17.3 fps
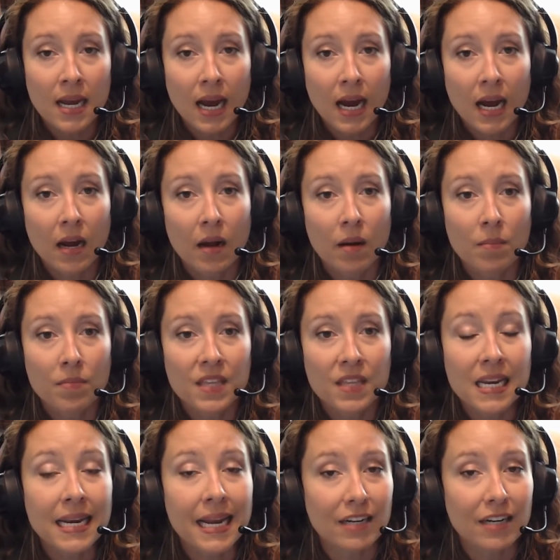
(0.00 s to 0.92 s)

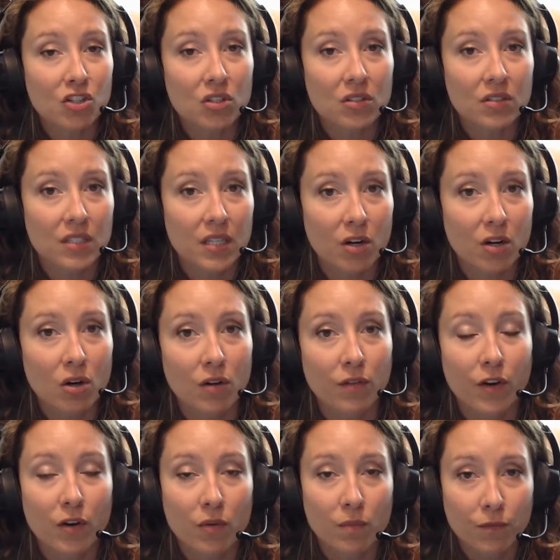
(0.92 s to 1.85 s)
The National Center
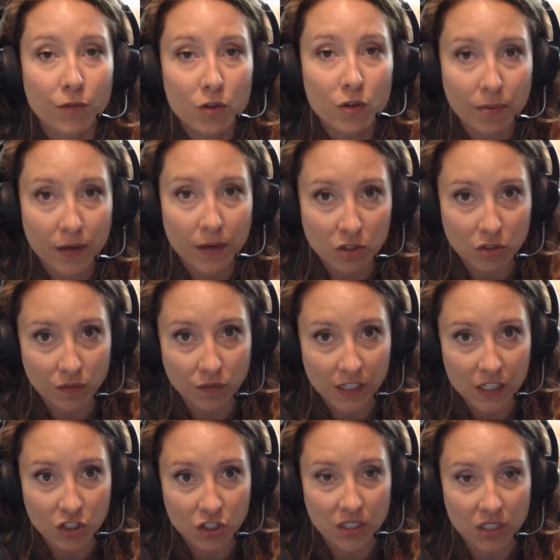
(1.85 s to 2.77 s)
of Home Food
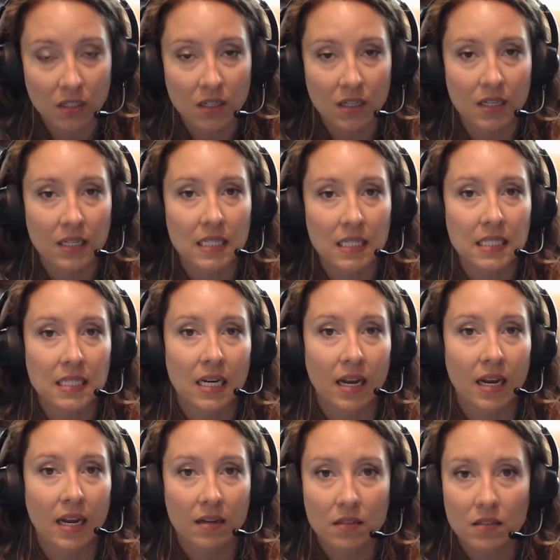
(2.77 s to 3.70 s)
Preservation is an
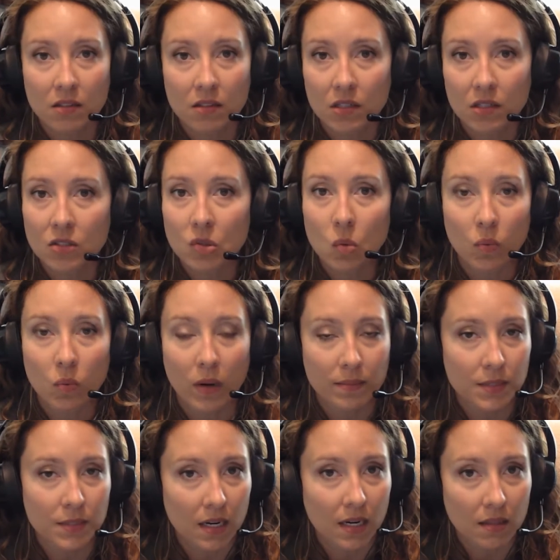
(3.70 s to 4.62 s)
excellent
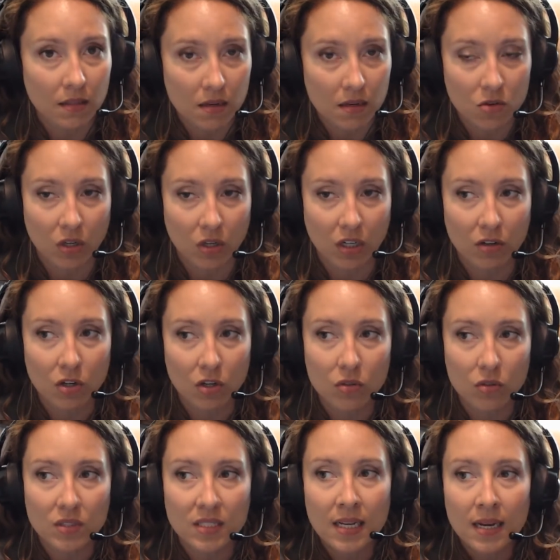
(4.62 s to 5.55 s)
website that you can
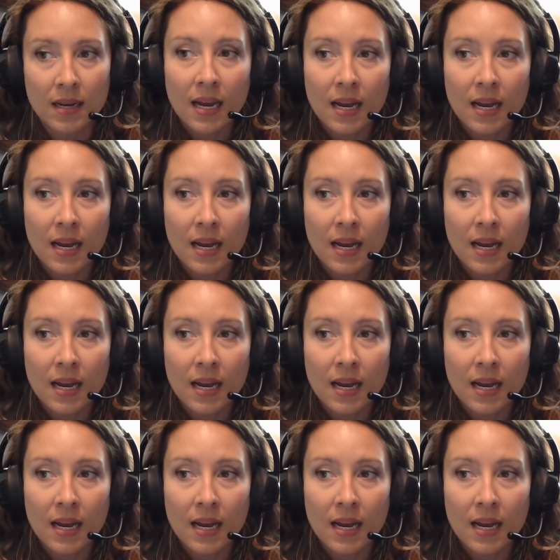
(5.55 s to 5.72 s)
use.